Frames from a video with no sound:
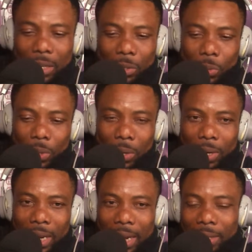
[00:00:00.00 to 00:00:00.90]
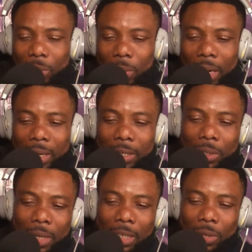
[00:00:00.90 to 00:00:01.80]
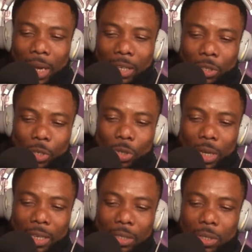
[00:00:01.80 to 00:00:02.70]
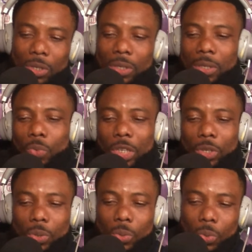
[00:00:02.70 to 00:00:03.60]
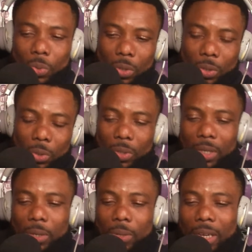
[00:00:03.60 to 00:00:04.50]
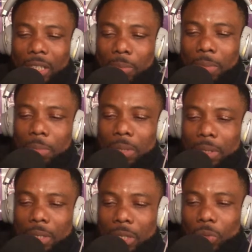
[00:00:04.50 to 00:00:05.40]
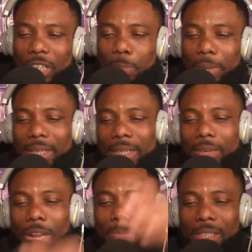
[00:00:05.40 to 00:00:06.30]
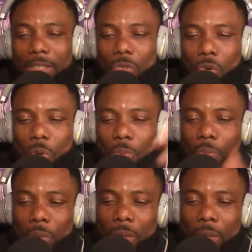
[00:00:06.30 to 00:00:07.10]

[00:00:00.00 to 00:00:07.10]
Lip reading: and two and all that. So and as she's with you using you, as she was expecting the right person to come.